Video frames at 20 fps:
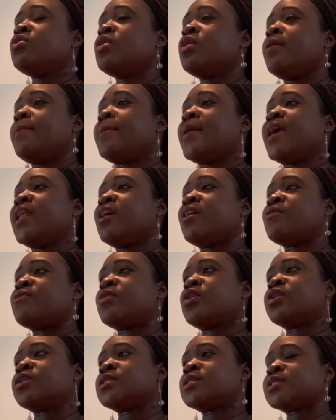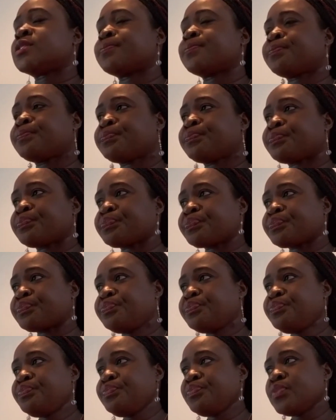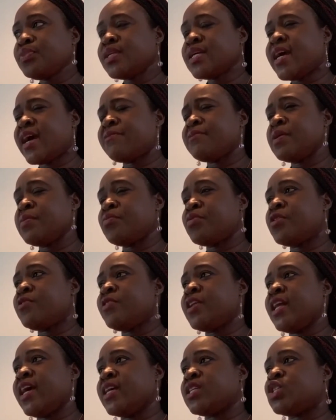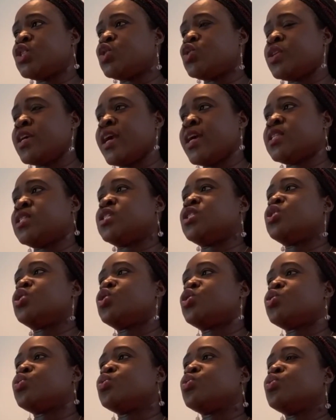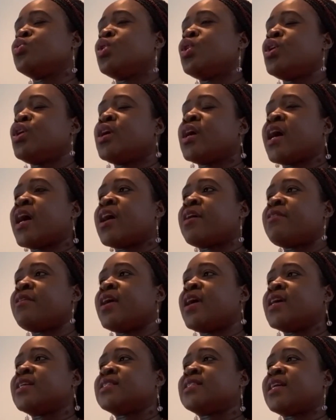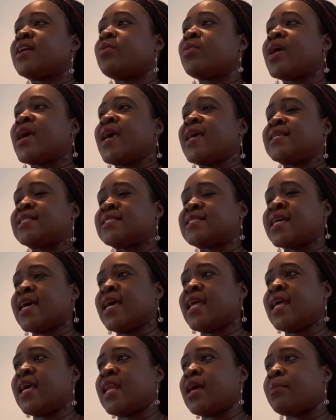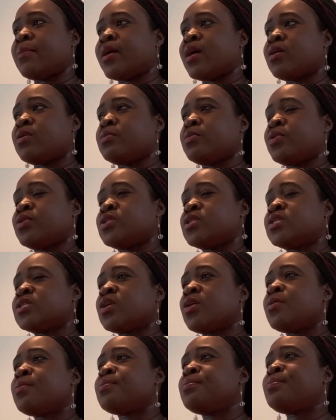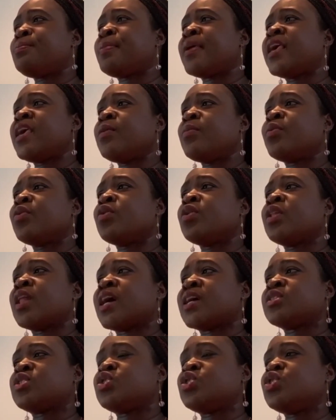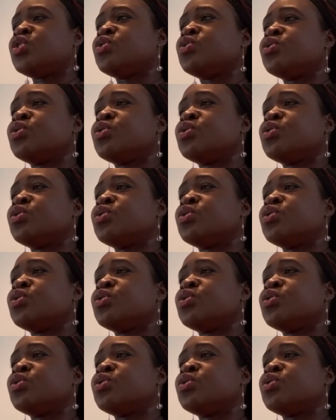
many of us have been privileged to get into careers that we are excited about, but some people are still